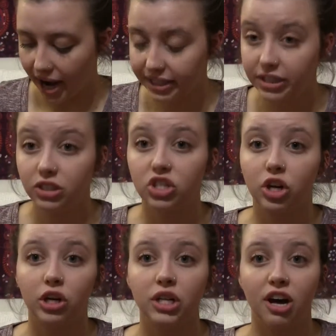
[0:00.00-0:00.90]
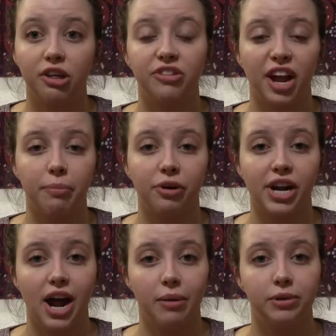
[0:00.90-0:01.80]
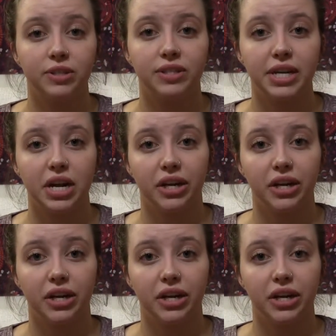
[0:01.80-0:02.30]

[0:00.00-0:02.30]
I didn't start cloth diapering Emersyn